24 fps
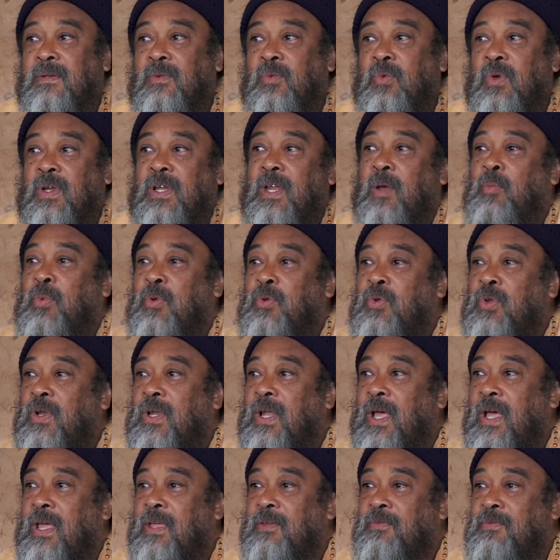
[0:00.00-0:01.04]
What happened to
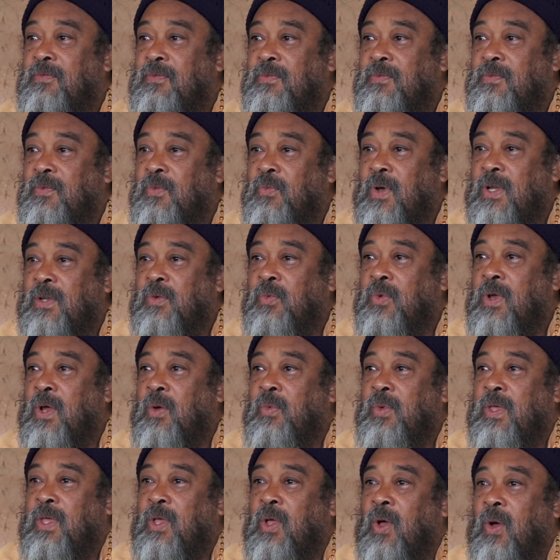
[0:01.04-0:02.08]
life? Where are
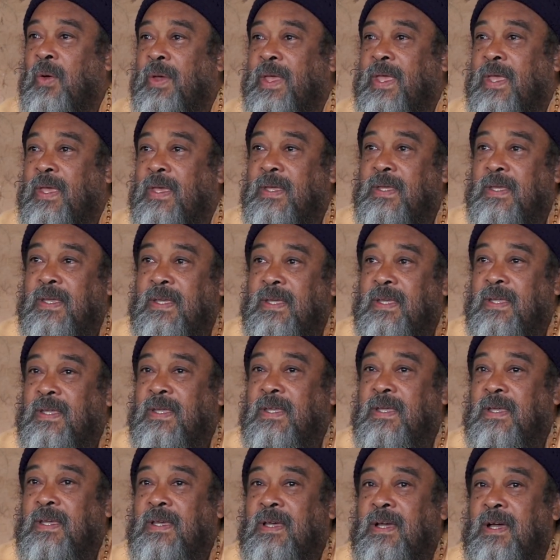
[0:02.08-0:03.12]
we going?
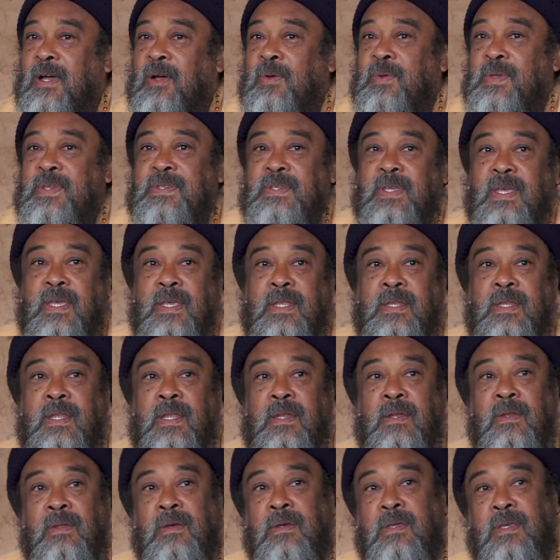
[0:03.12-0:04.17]
Are we saying
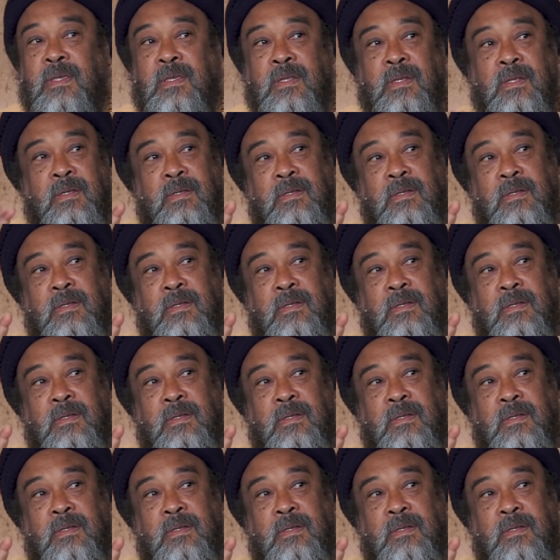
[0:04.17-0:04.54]
then, look,